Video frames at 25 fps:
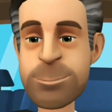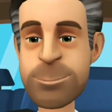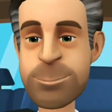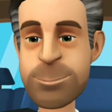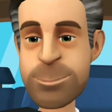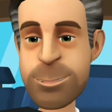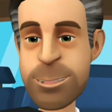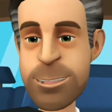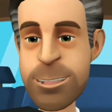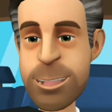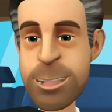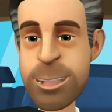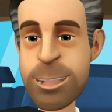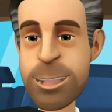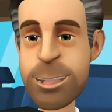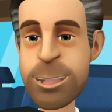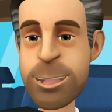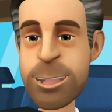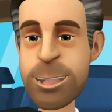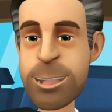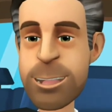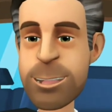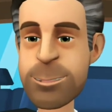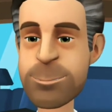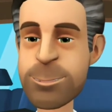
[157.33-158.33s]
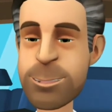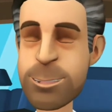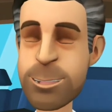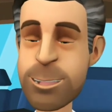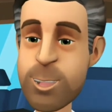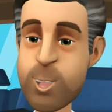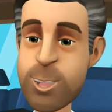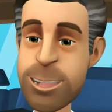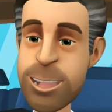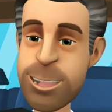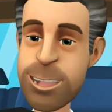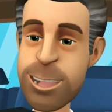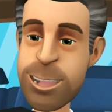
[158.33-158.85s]
Every additional mile
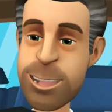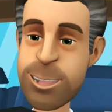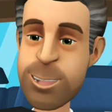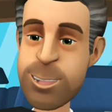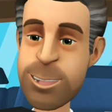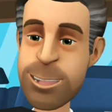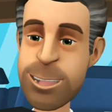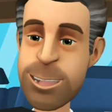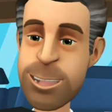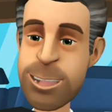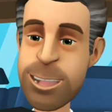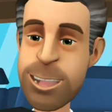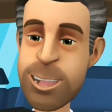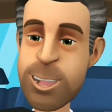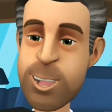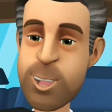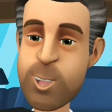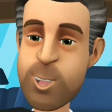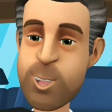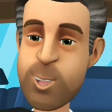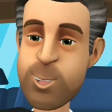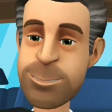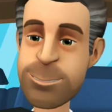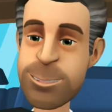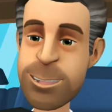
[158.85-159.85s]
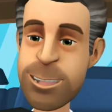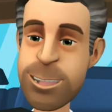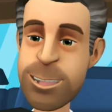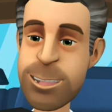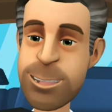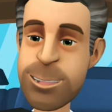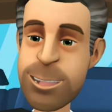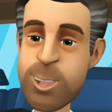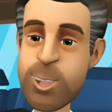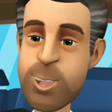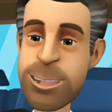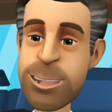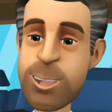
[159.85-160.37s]
will incur a charge
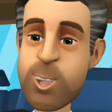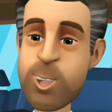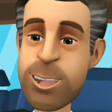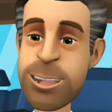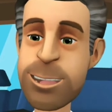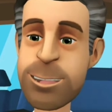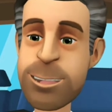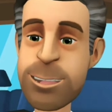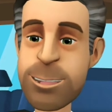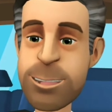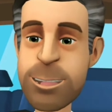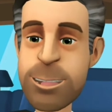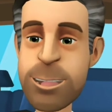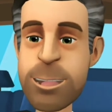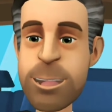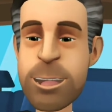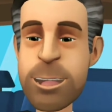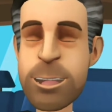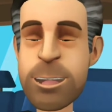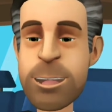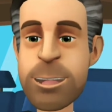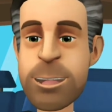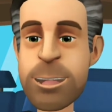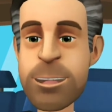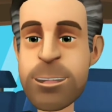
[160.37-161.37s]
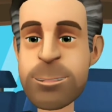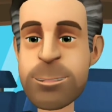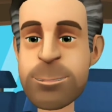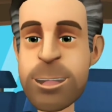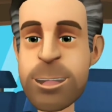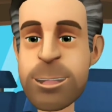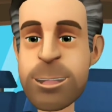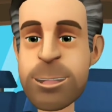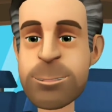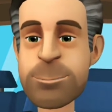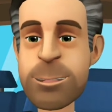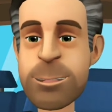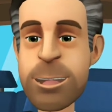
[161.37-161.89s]
unless you request an extension from
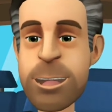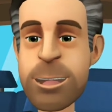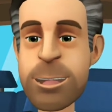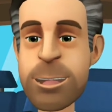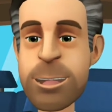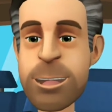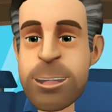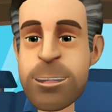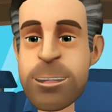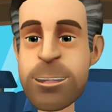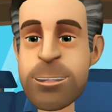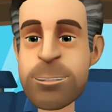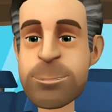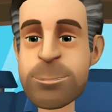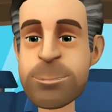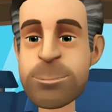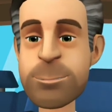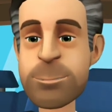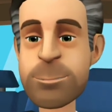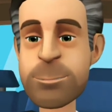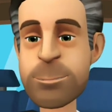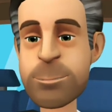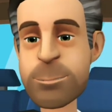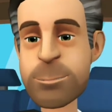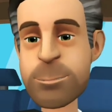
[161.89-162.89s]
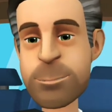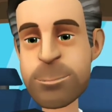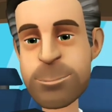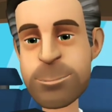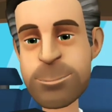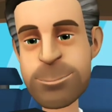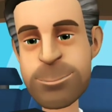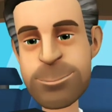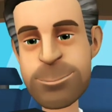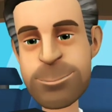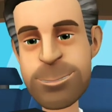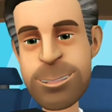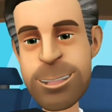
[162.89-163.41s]
the app itself.
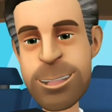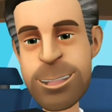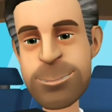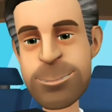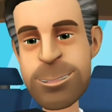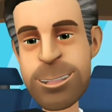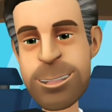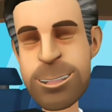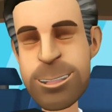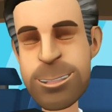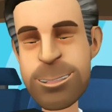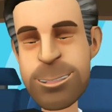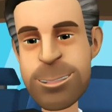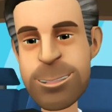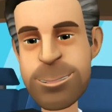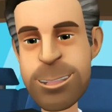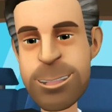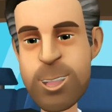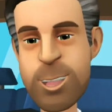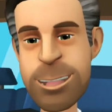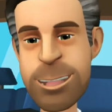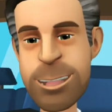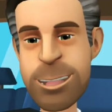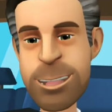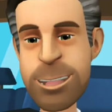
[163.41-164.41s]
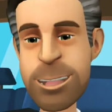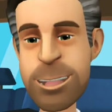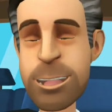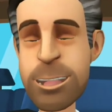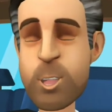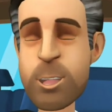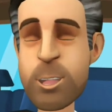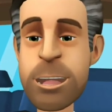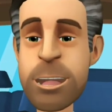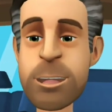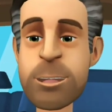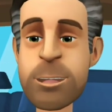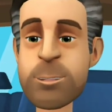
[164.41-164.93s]
This makes communication
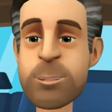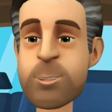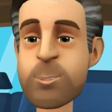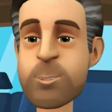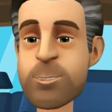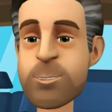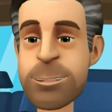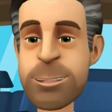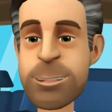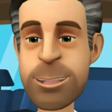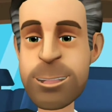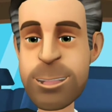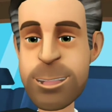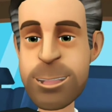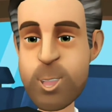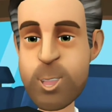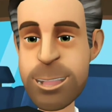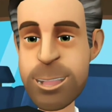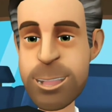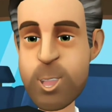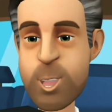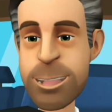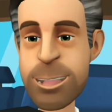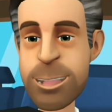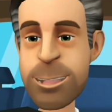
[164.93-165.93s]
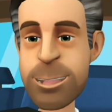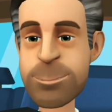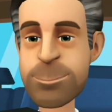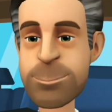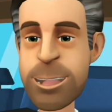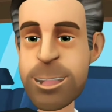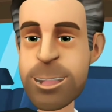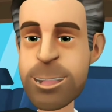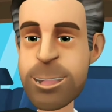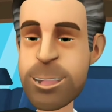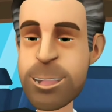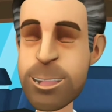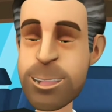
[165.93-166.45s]
with hosts vital to a good
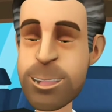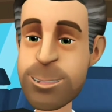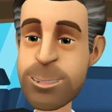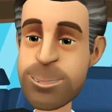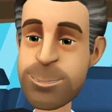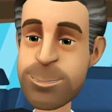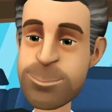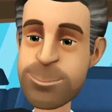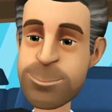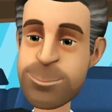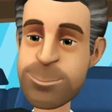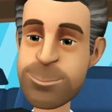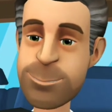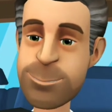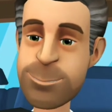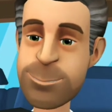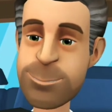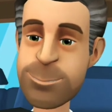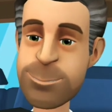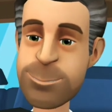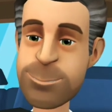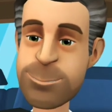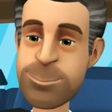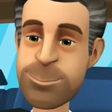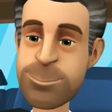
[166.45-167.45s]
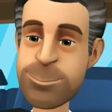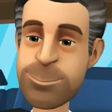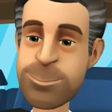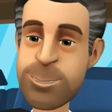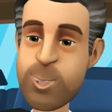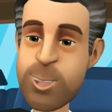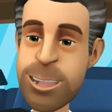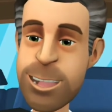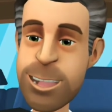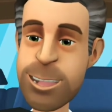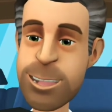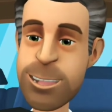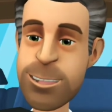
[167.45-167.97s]
experience.
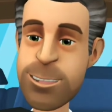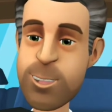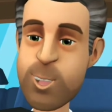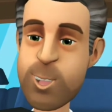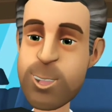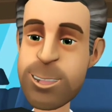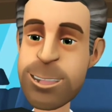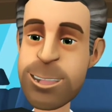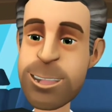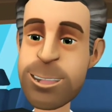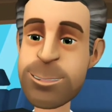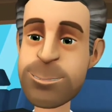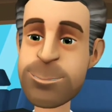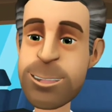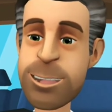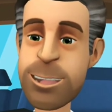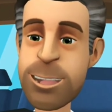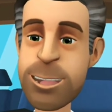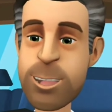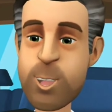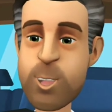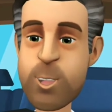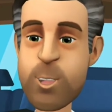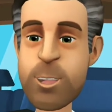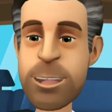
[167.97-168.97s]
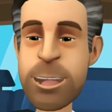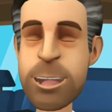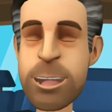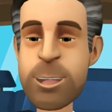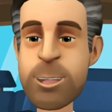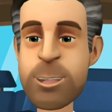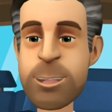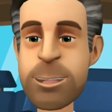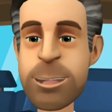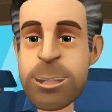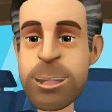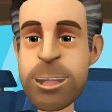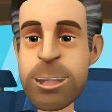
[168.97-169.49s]
We therefore recommend you
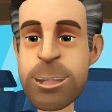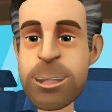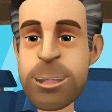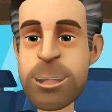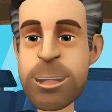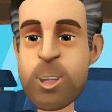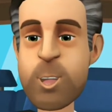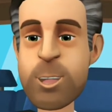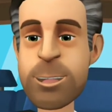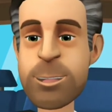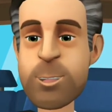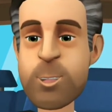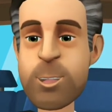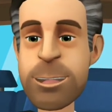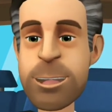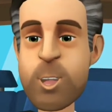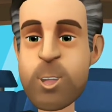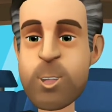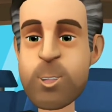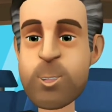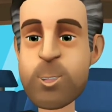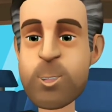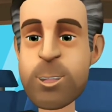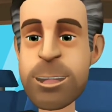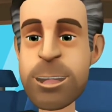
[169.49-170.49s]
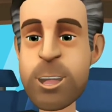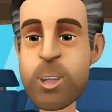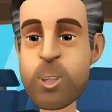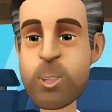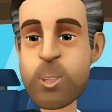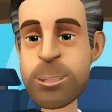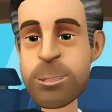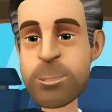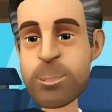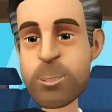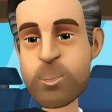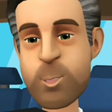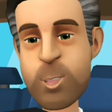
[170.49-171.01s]
filter listings to only all-star
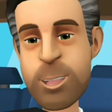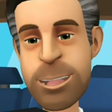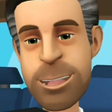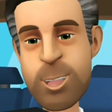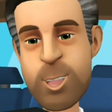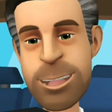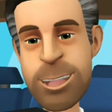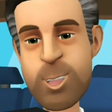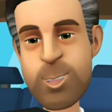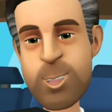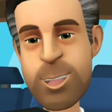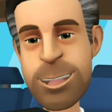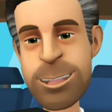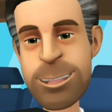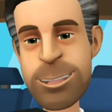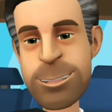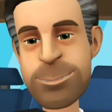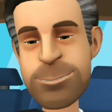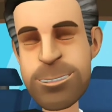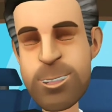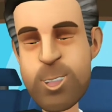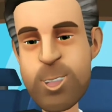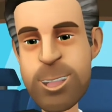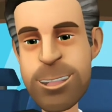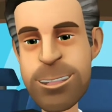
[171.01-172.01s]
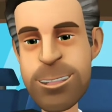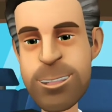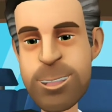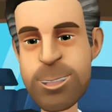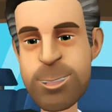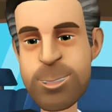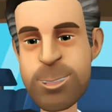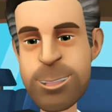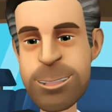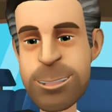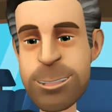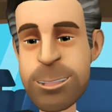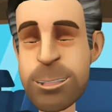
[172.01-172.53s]
hosts when you use the app for the
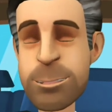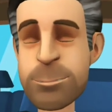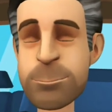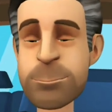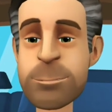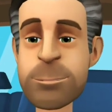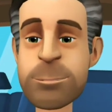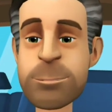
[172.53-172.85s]
first time.